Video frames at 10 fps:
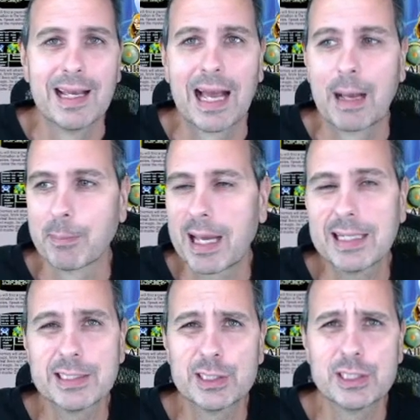I'm kind
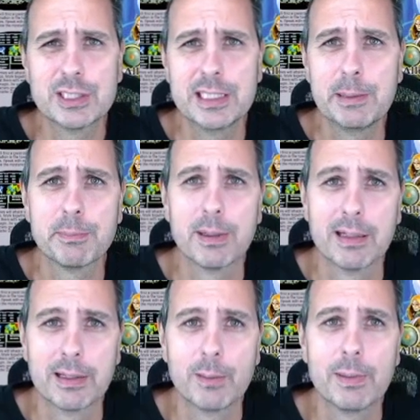of cheap a
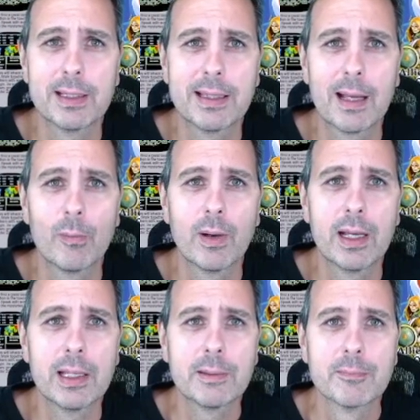little bit that
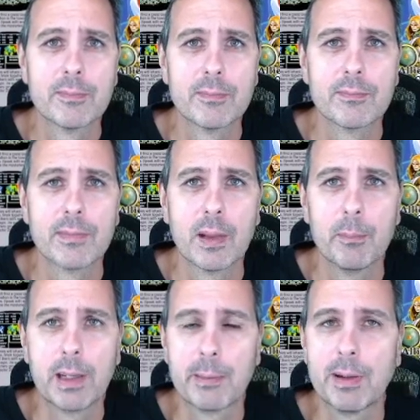way,
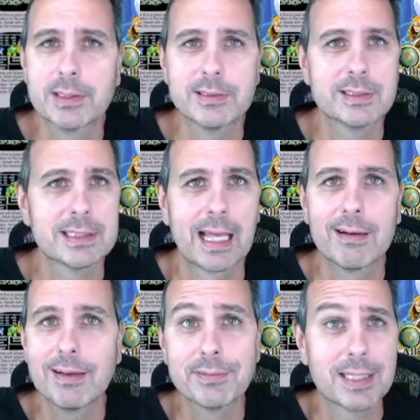but I'm also just I
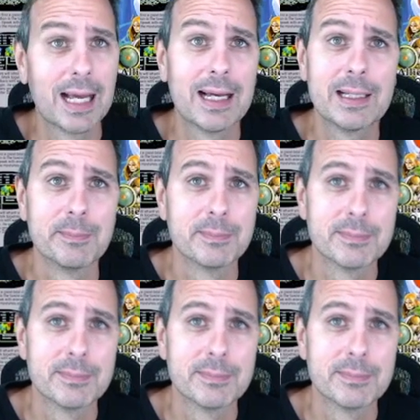don't have time.